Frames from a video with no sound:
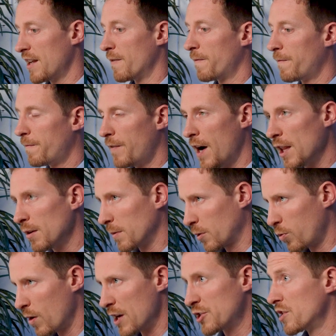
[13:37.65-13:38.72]
And a follow-up
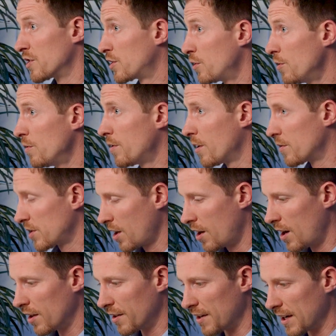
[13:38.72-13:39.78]
question to those
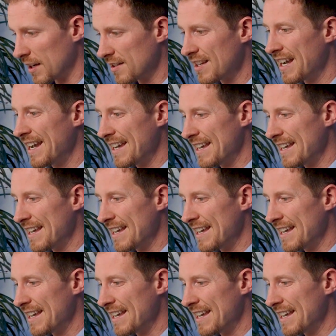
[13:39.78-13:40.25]
holidays